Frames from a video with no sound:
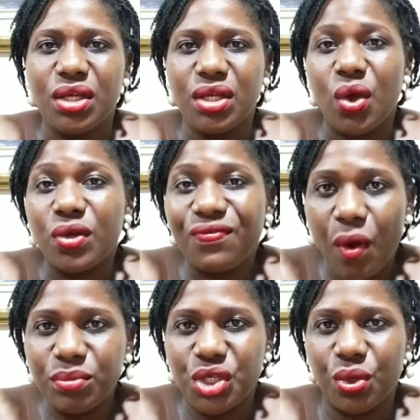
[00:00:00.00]
God
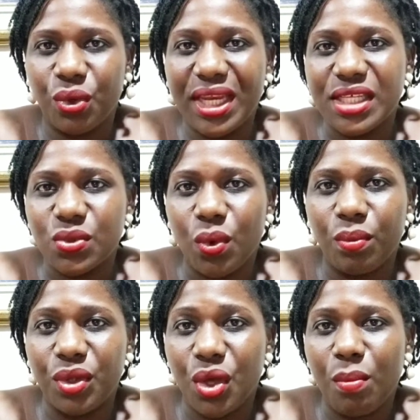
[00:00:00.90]
formed you in his womb,
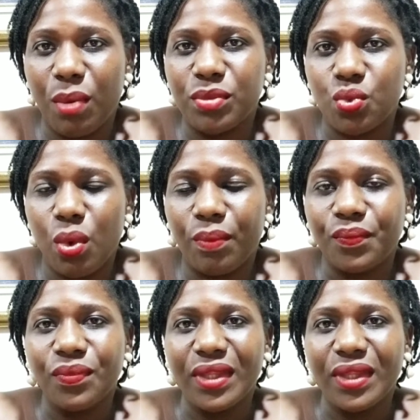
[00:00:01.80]
in your mom's womb,